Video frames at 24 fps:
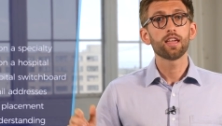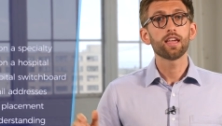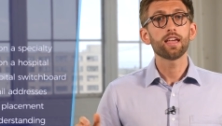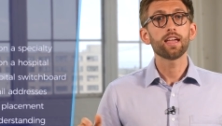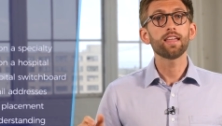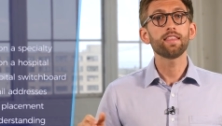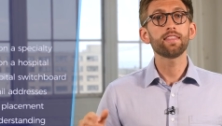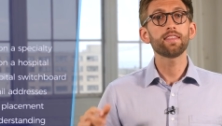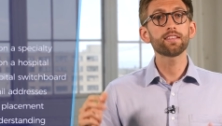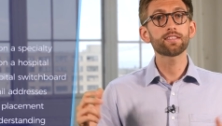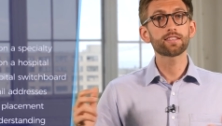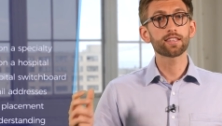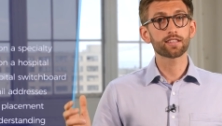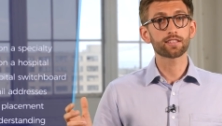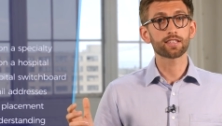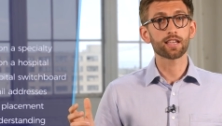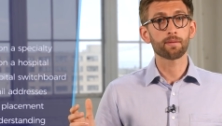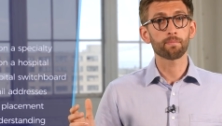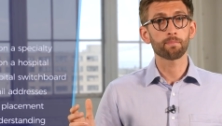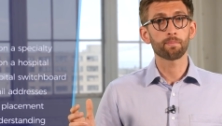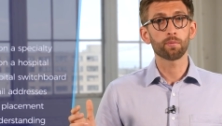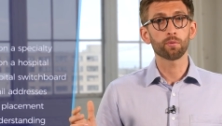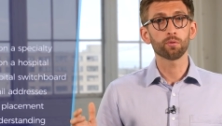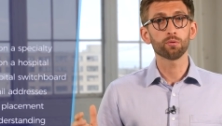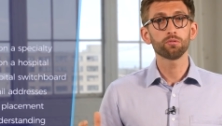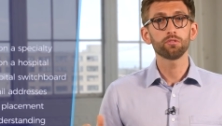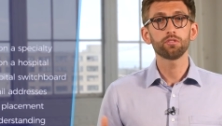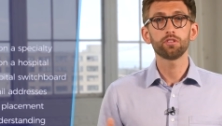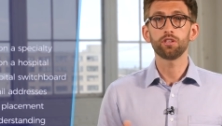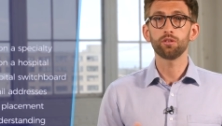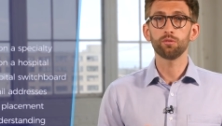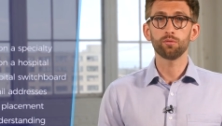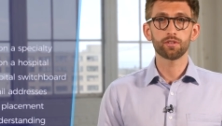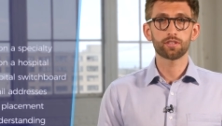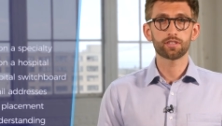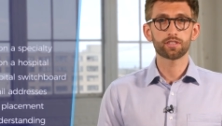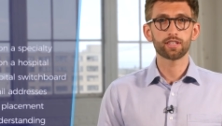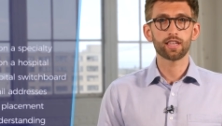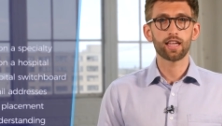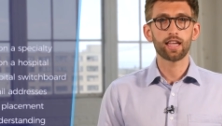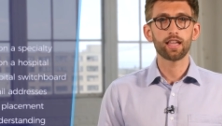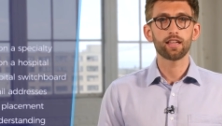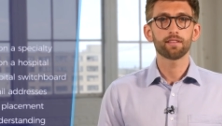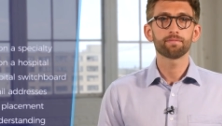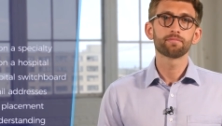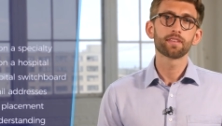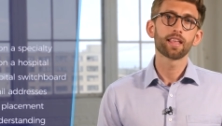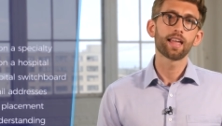In this example, you would
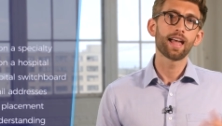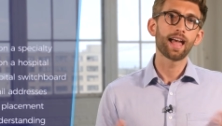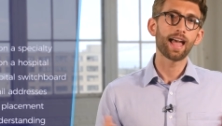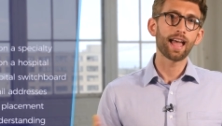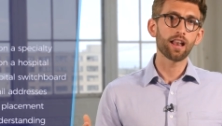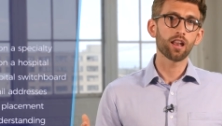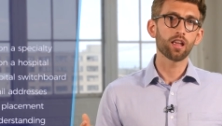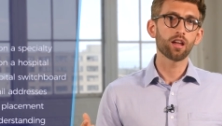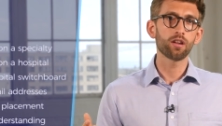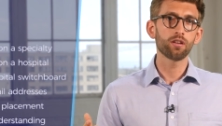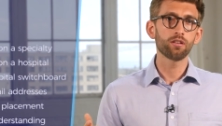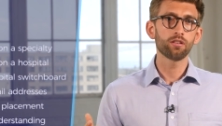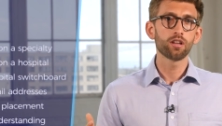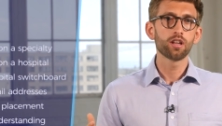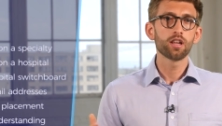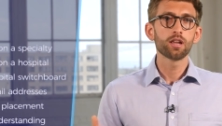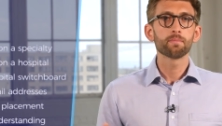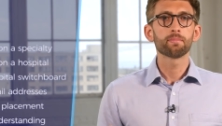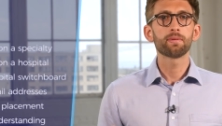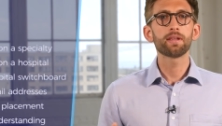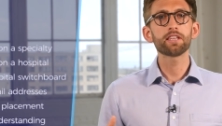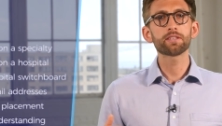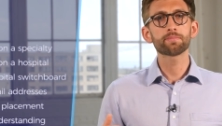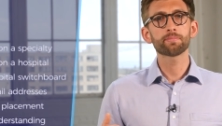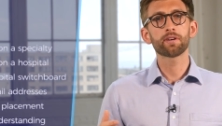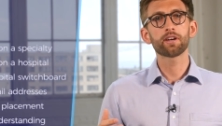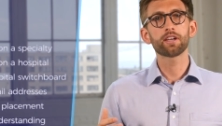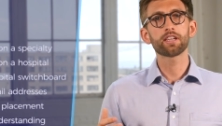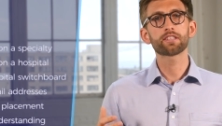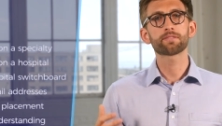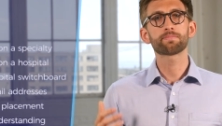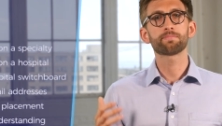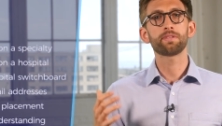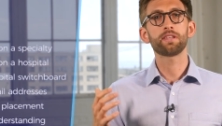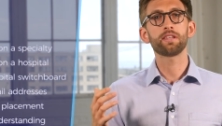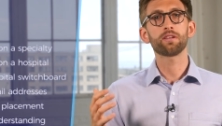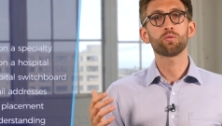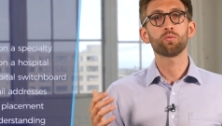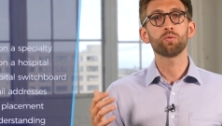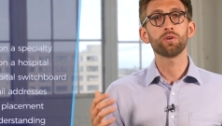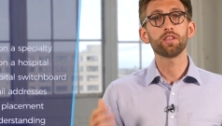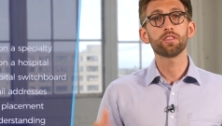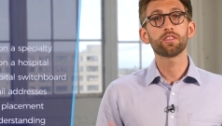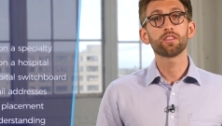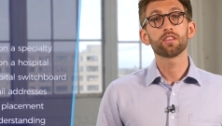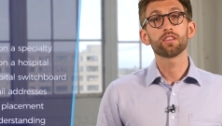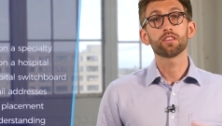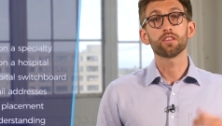say, Hello, please may I speak
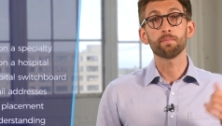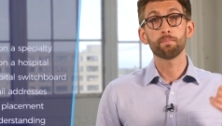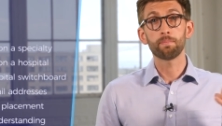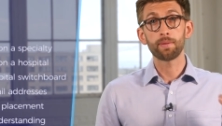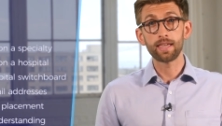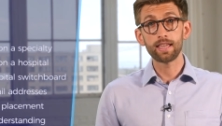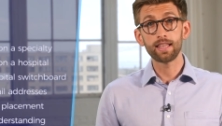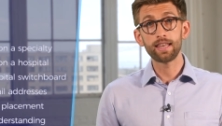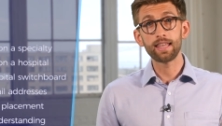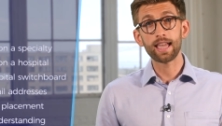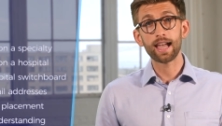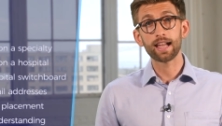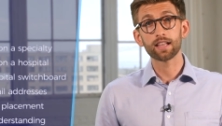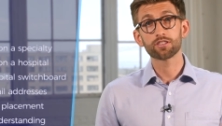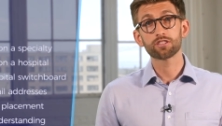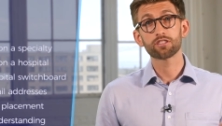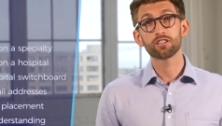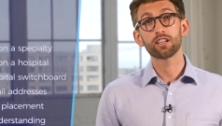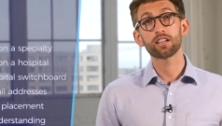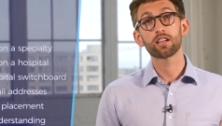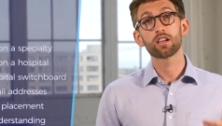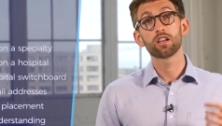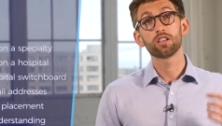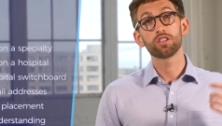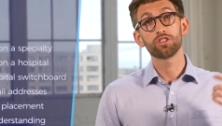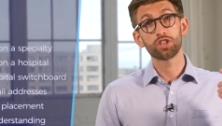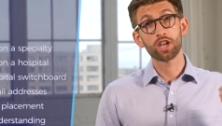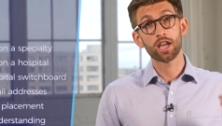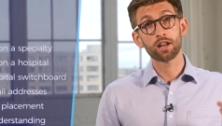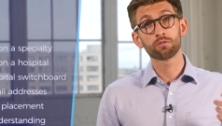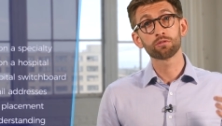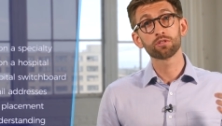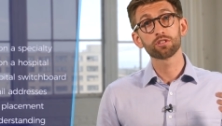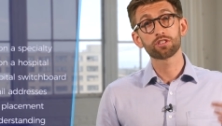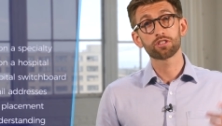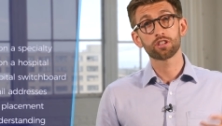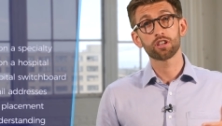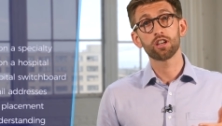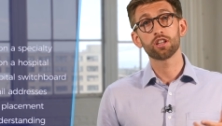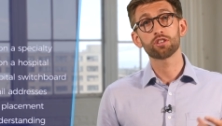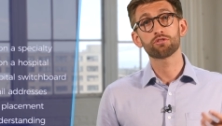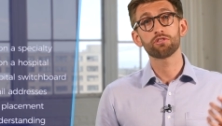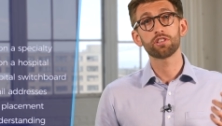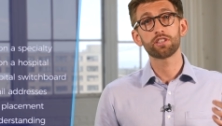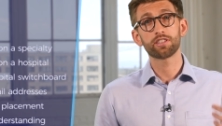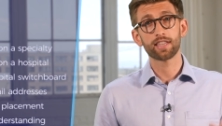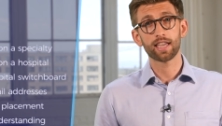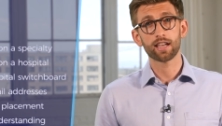with the Paediatric General
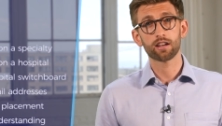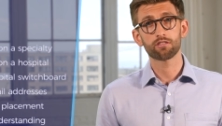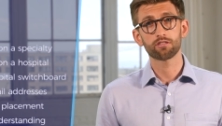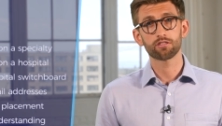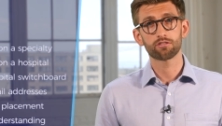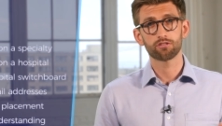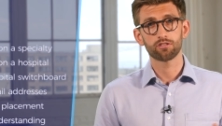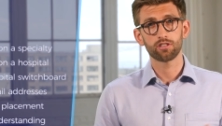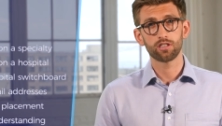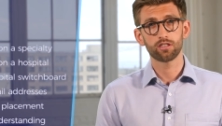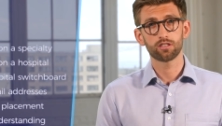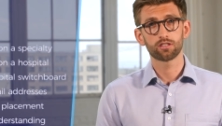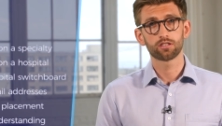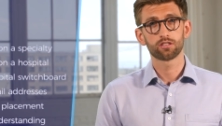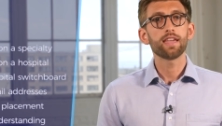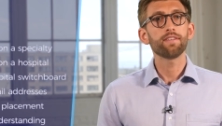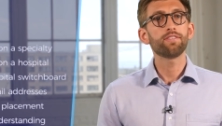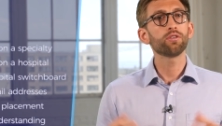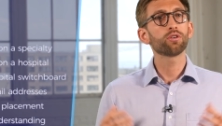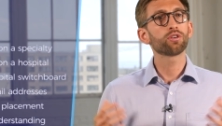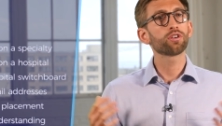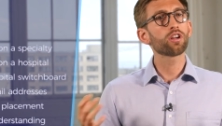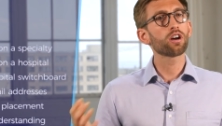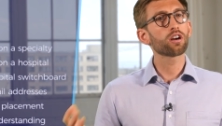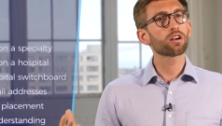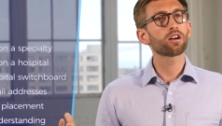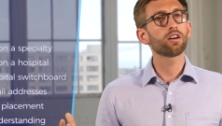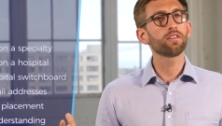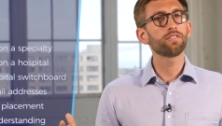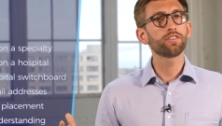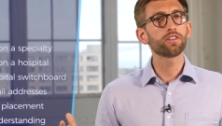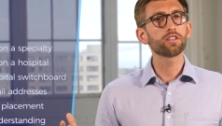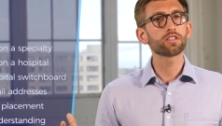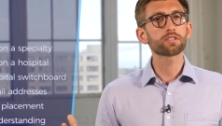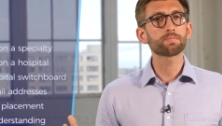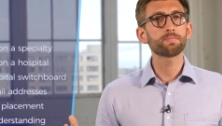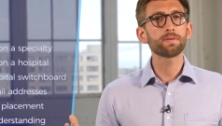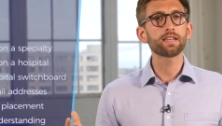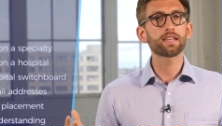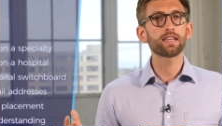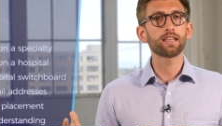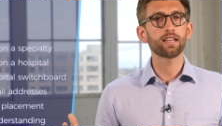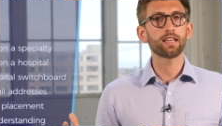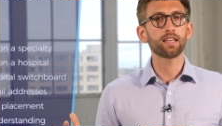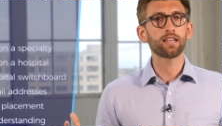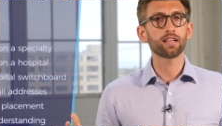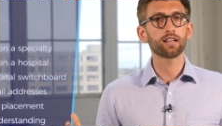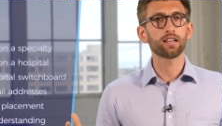Surgery Secretaries. If you are not confident
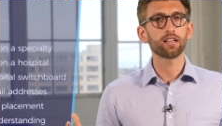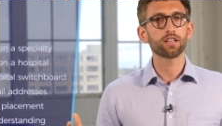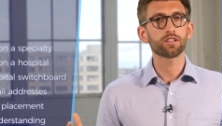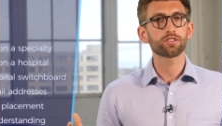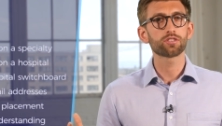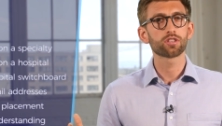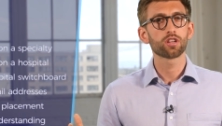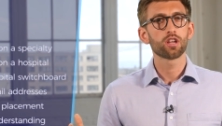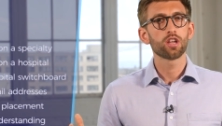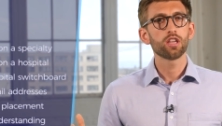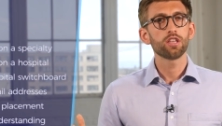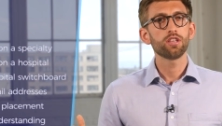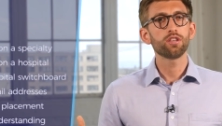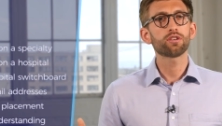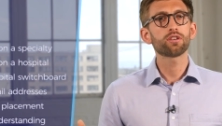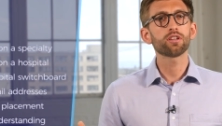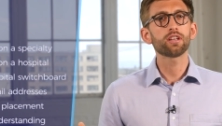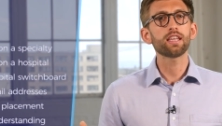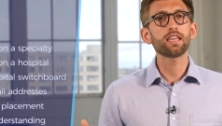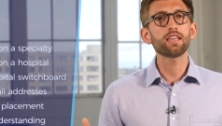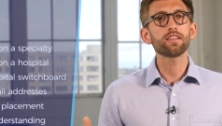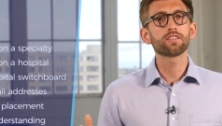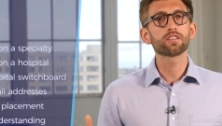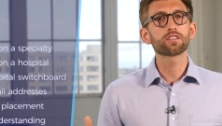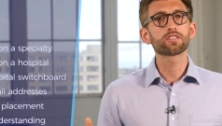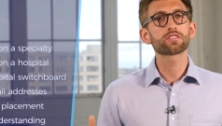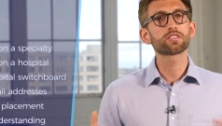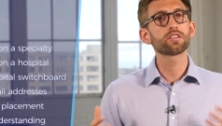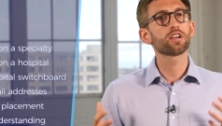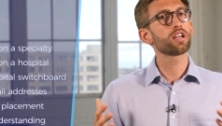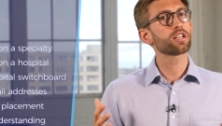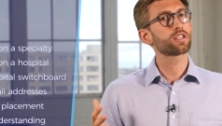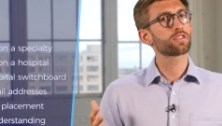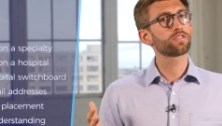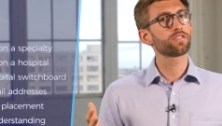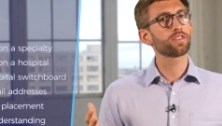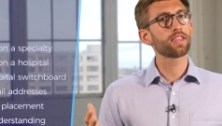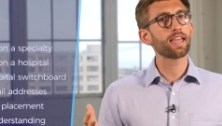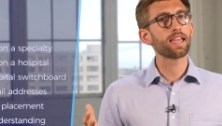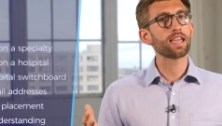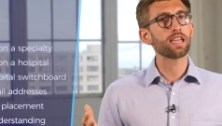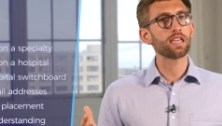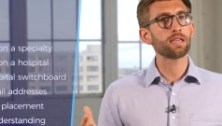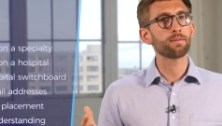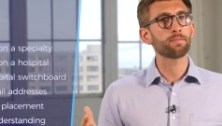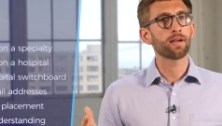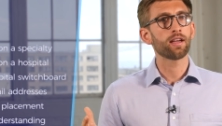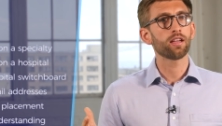speaking English, you can either search for their
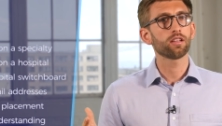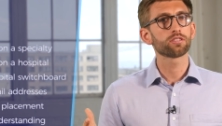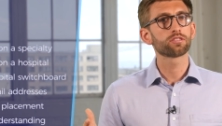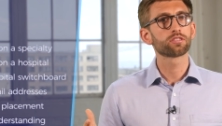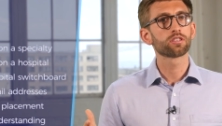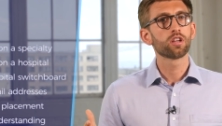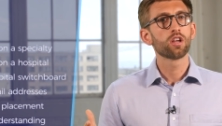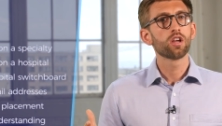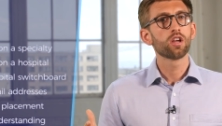emails